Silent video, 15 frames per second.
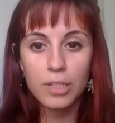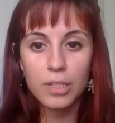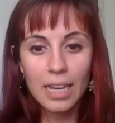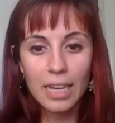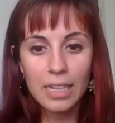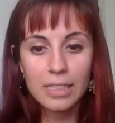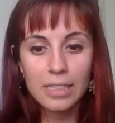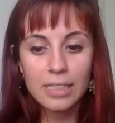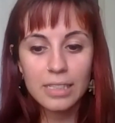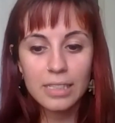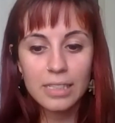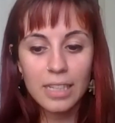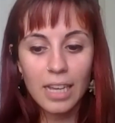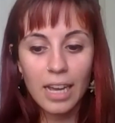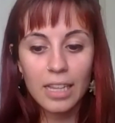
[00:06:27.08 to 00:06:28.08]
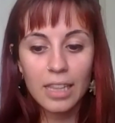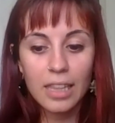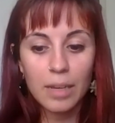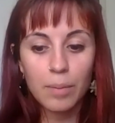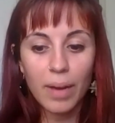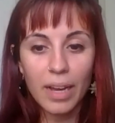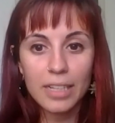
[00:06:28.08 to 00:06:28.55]
and I
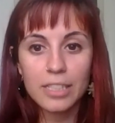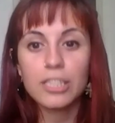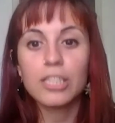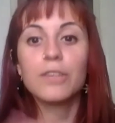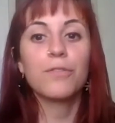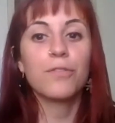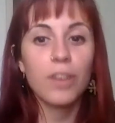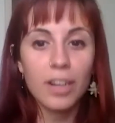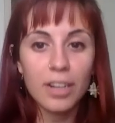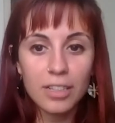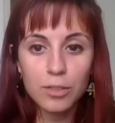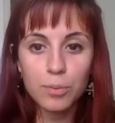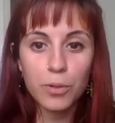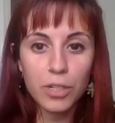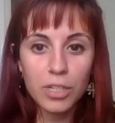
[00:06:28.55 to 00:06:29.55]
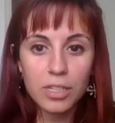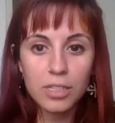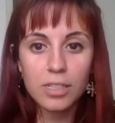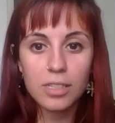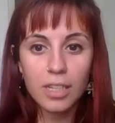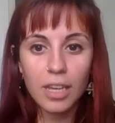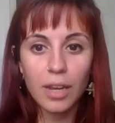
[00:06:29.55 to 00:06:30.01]
think my different
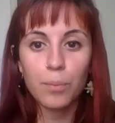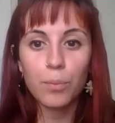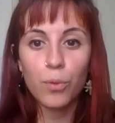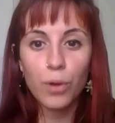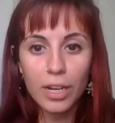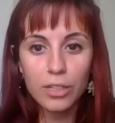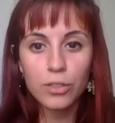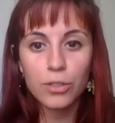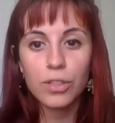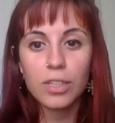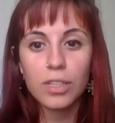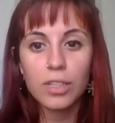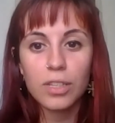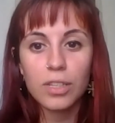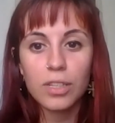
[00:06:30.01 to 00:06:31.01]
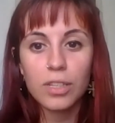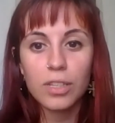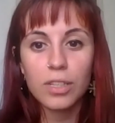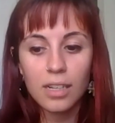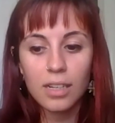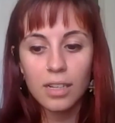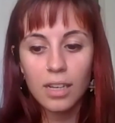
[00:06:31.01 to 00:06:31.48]
experiences can bring to this
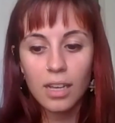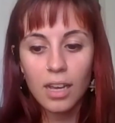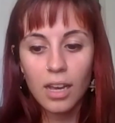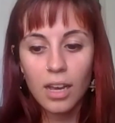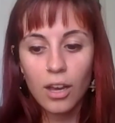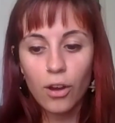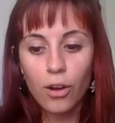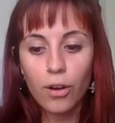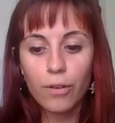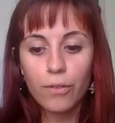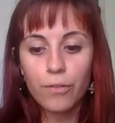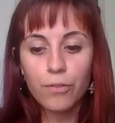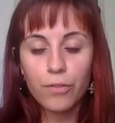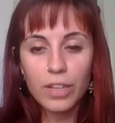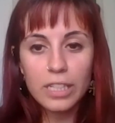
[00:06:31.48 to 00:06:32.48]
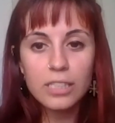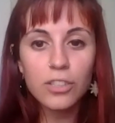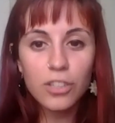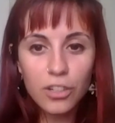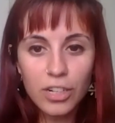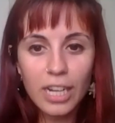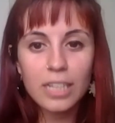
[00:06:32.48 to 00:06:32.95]
thing of
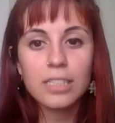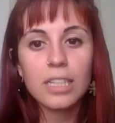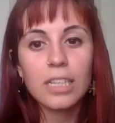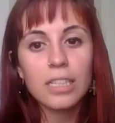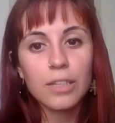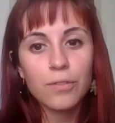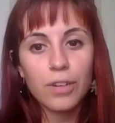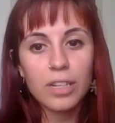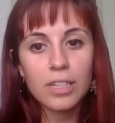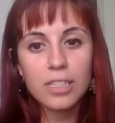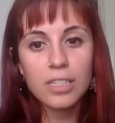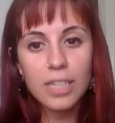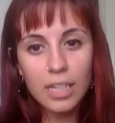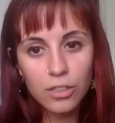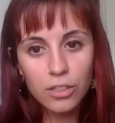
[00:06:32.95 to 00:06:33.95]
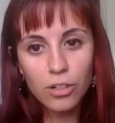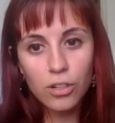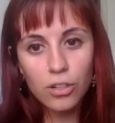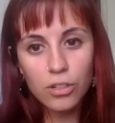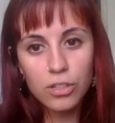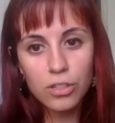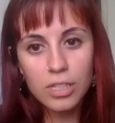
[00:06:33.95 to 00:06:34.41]
interconnecting different
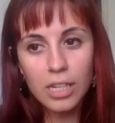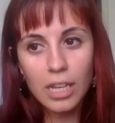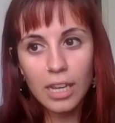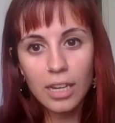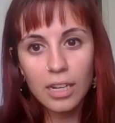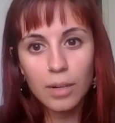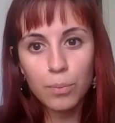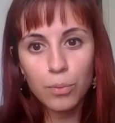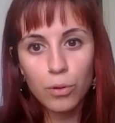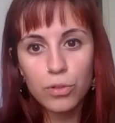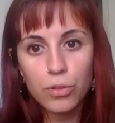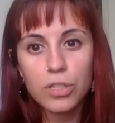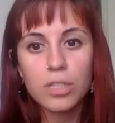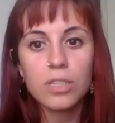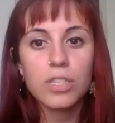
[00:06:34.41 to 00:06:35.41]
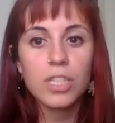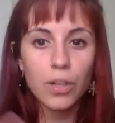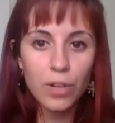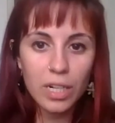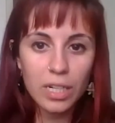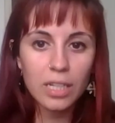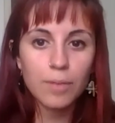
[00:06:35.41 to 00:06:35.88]
sectors and approaches,
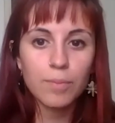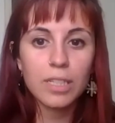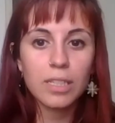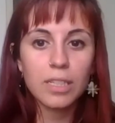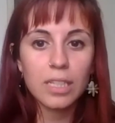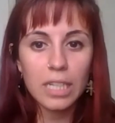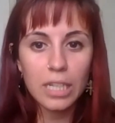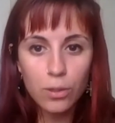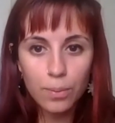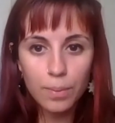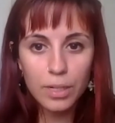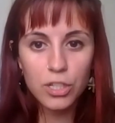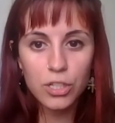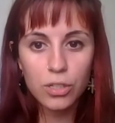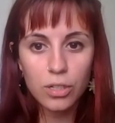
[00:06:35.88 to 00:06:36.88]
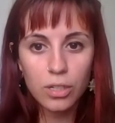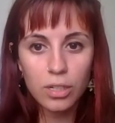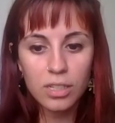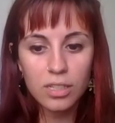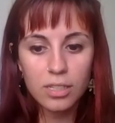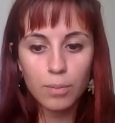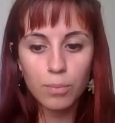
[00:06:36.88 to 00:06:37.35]
creativity, innovation.
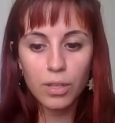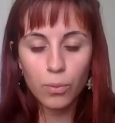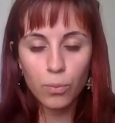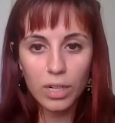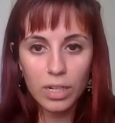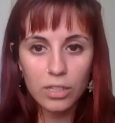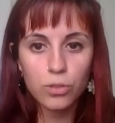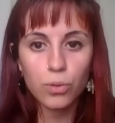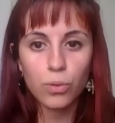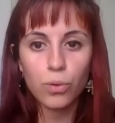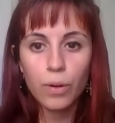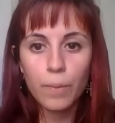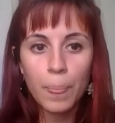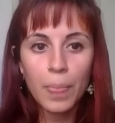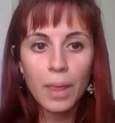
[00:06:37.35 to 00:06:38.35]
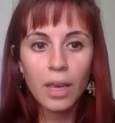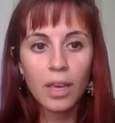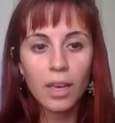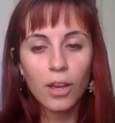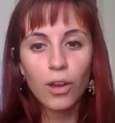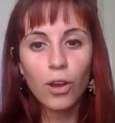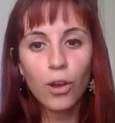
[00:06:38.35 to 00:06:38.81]
It's something we need to
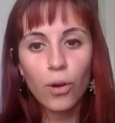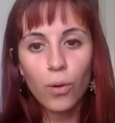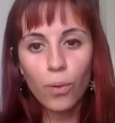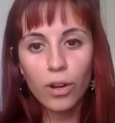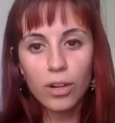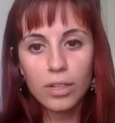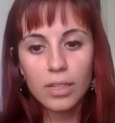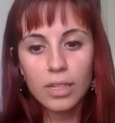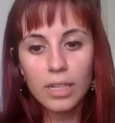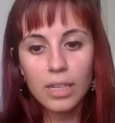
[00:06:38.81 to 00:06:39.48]
go on